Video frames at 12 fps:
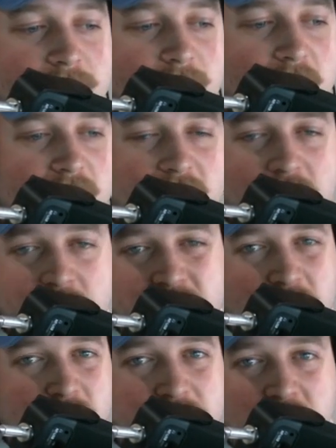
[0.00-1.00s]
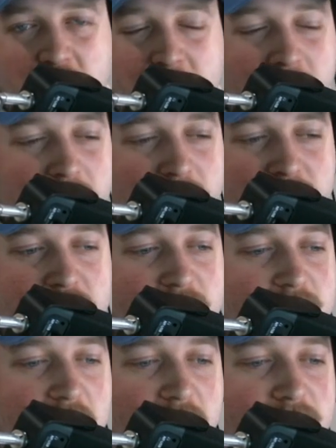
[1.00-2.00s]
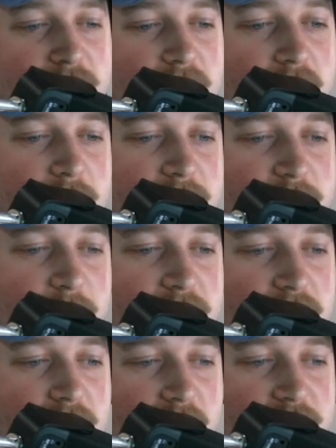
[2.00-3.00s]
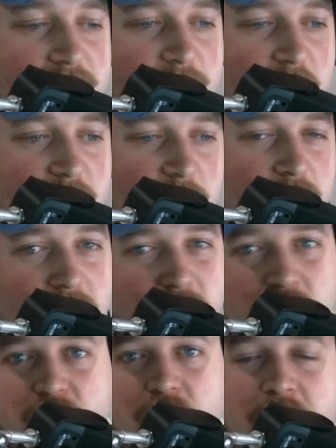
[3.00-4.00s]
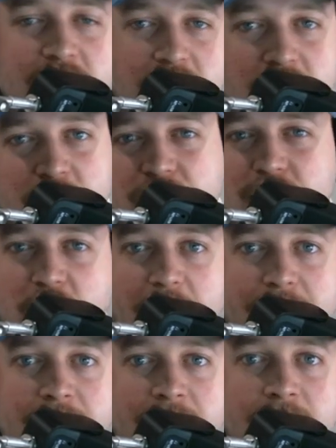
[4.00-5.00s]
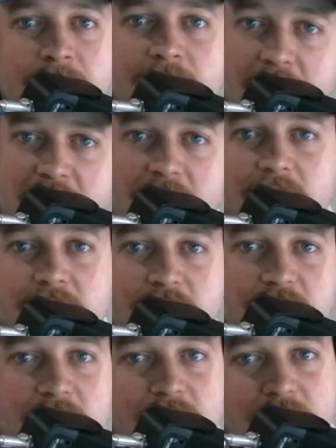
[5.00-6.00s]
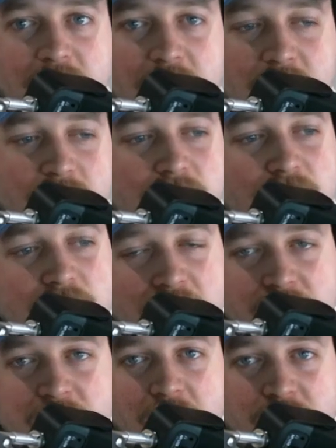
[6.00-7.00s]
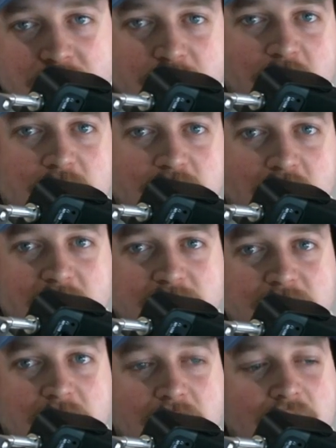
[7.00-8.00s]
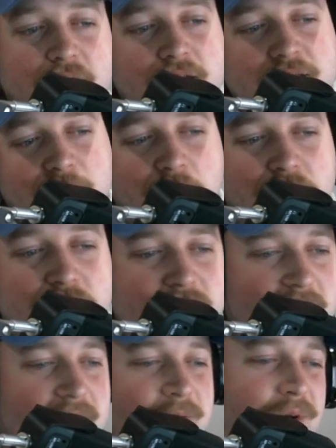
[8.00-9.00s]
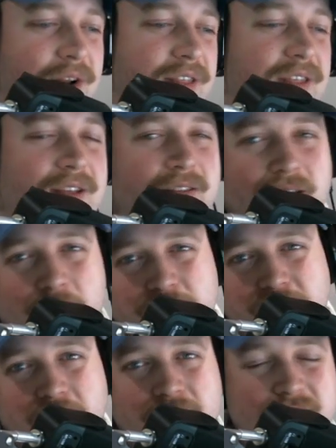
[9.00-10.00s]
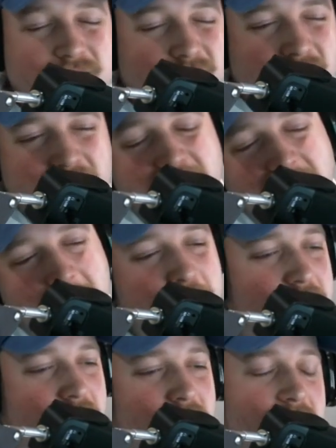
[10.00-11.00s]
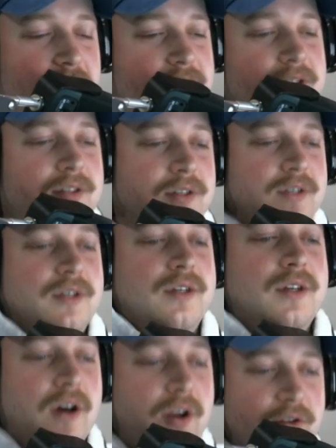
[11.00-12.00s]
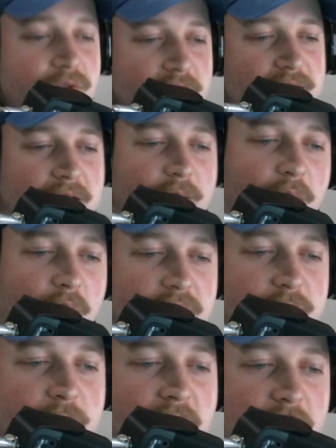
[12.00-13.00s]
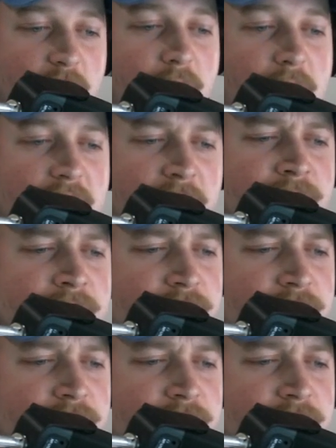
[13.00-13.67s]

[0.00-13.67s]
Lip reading: I think I've just gone to $4 million just to save as much cash as possible. You could go 2 and try and get a clean sheet. If your first guy doesn't get a clean, sub on the second. But I think the upside's sort of capped there, and I don't really see the point in spending more money.